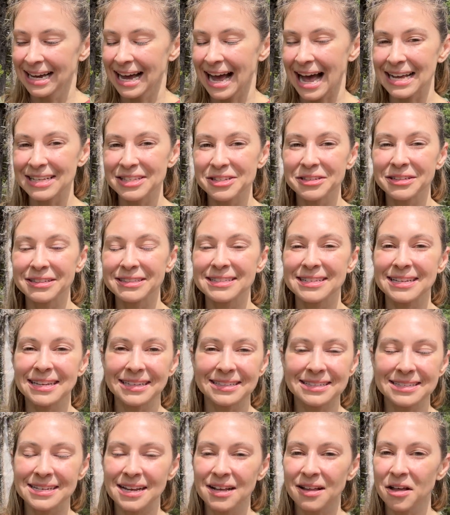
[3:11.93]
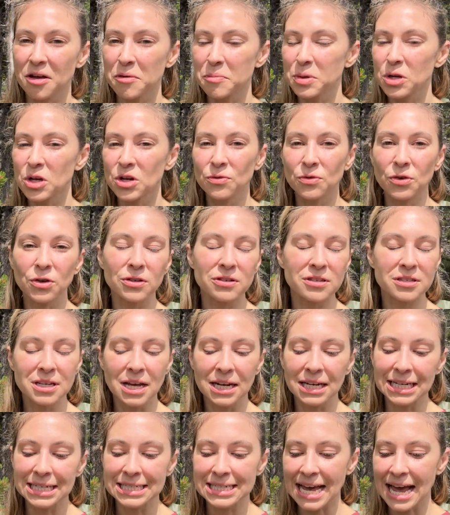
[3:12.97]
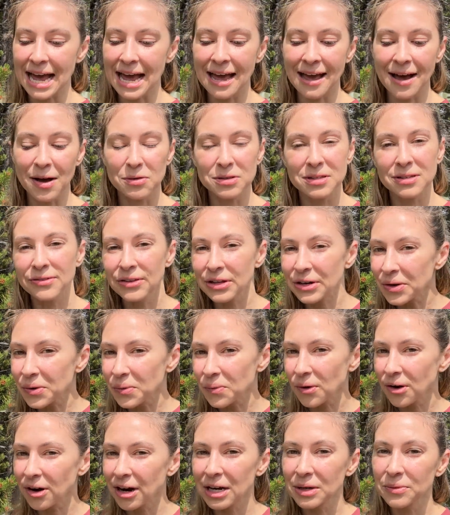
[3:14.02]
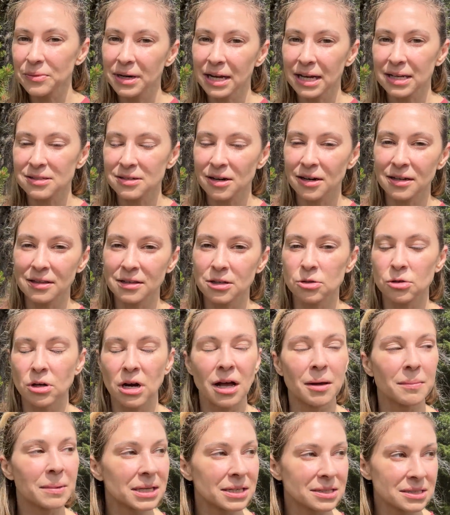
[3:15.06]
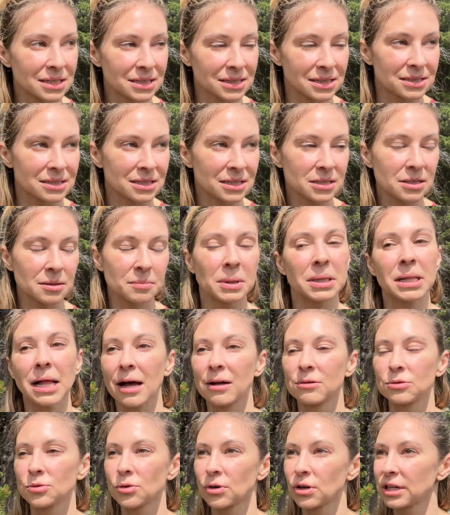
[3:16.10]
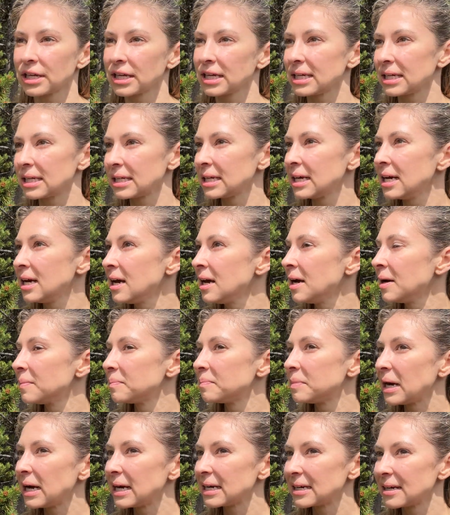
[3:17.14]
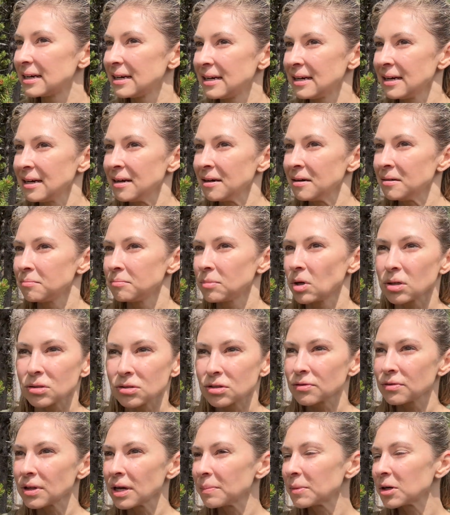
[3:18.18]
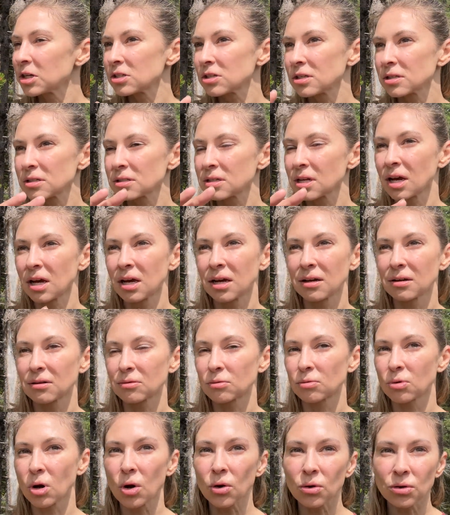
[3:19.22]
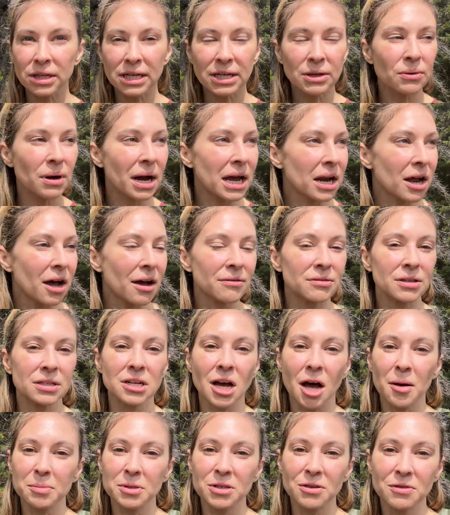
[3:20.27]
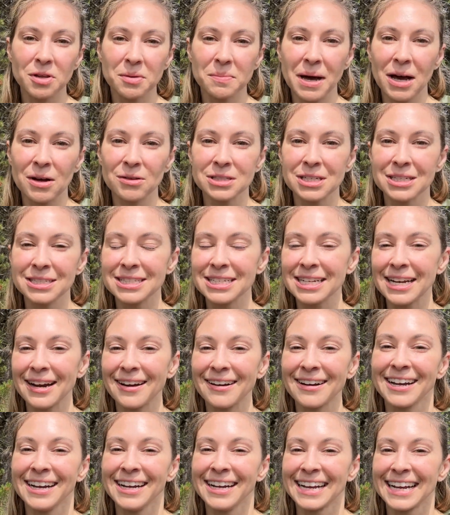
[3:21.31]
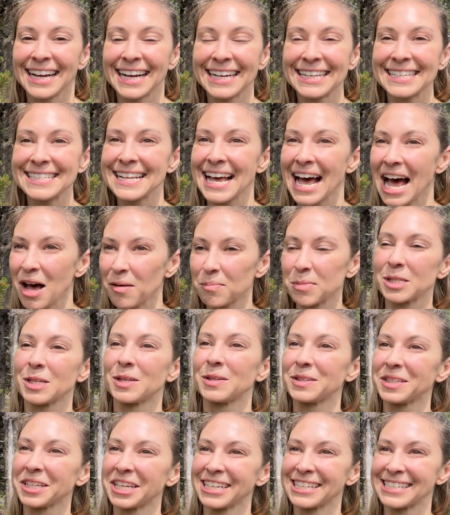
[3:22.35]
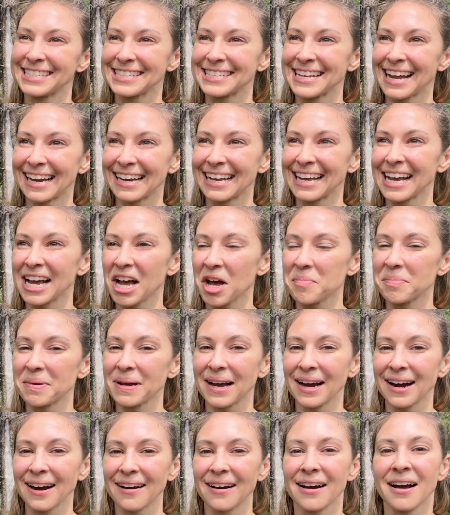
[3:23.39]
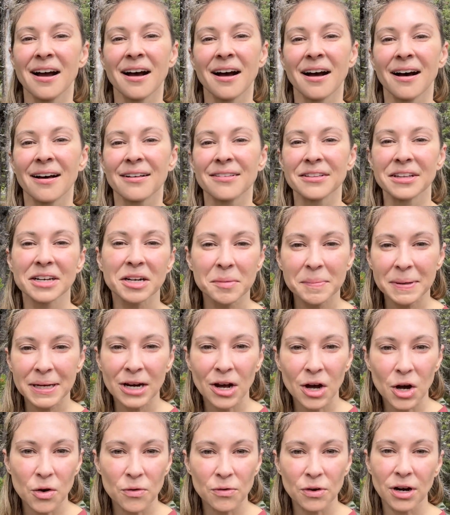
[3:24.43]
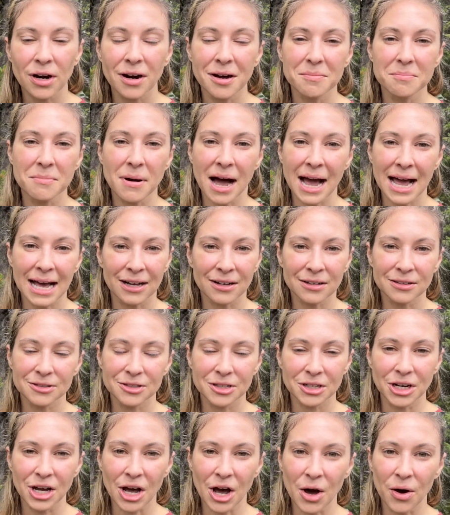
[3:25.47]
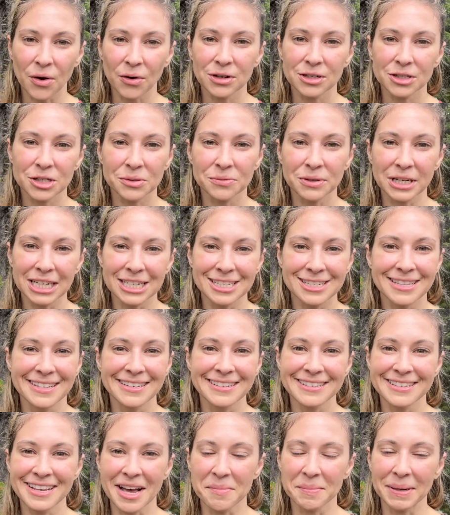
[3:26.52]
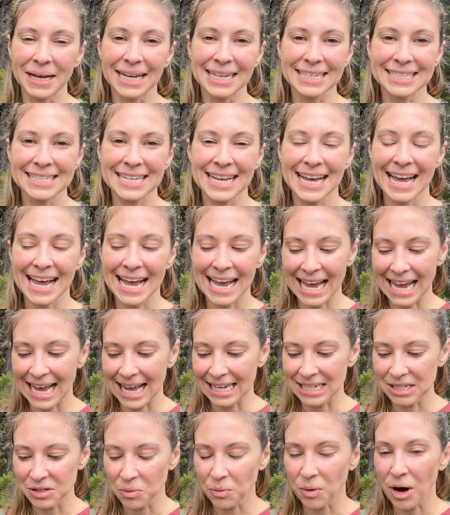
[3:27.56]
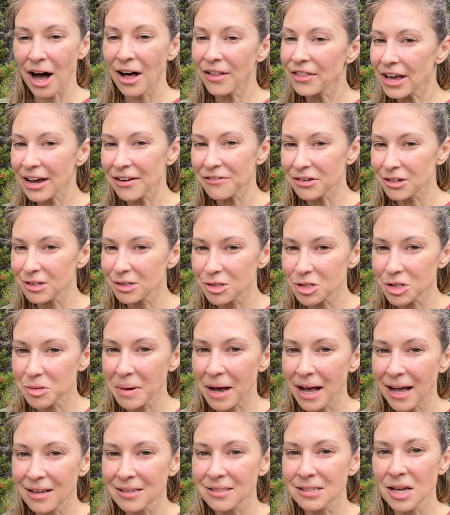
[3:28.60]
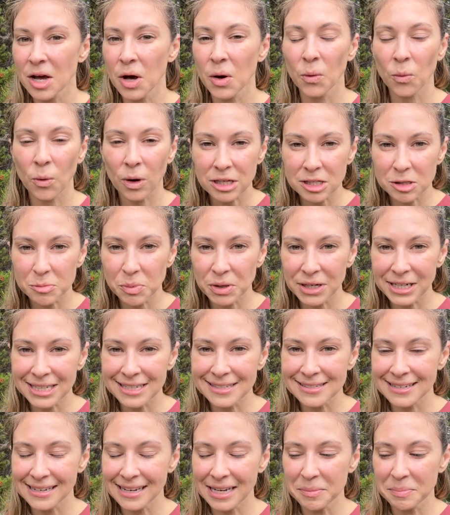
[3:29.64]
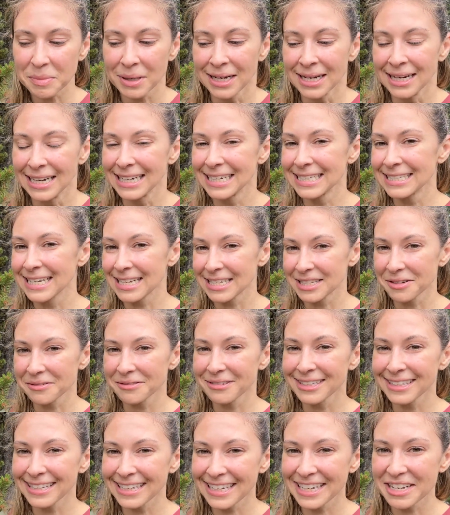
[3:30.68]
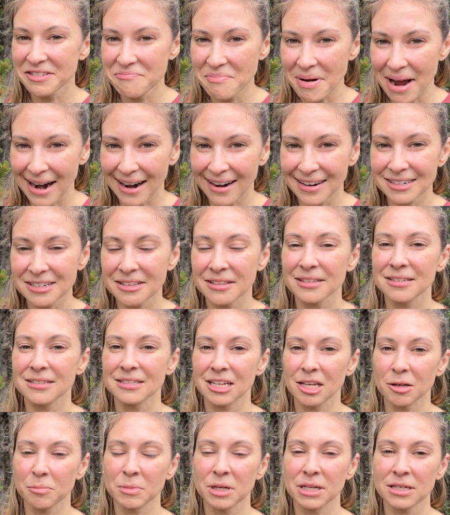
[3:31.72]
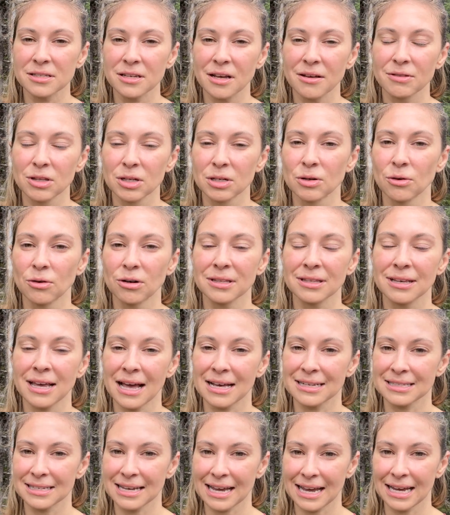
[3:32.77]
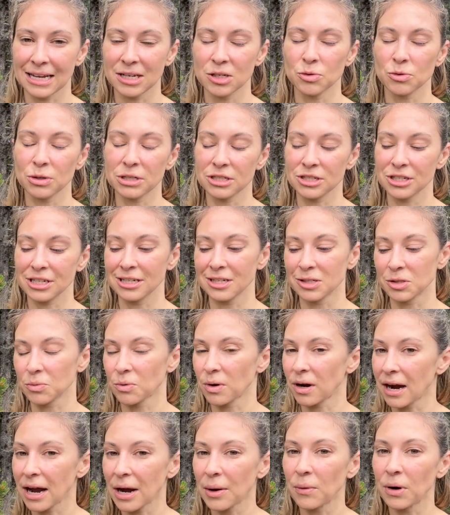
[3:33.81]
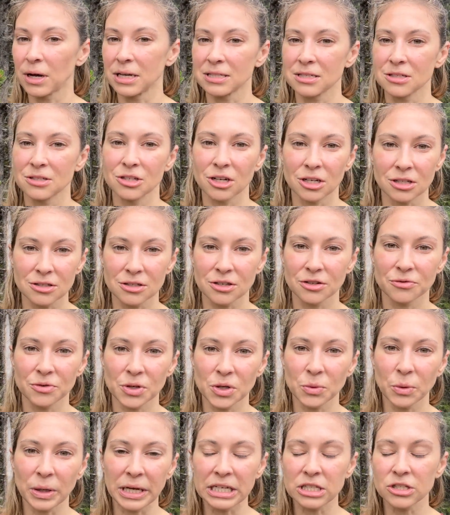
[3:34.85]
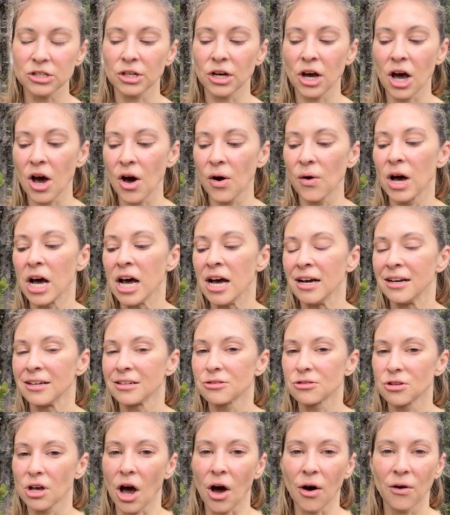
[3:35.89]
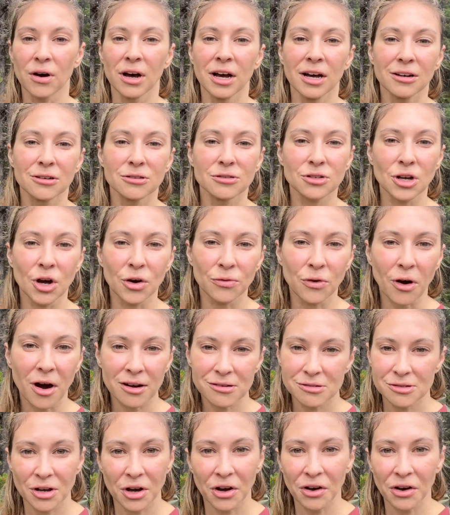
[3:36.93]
As you can see, it's still a beautiful sunny day. I was a little worried when I started the trail because I did see some clouds rolling in, but most of them are just rolling right off the tops of the mountains here. It is absolutely stunning up here. Little bit over a mile to go to reach the summit. And while that first 2 miles was pretty steep, it doesn't really compare to the steepness of the North Cascades, which is where I was just a few weeks ago. So far so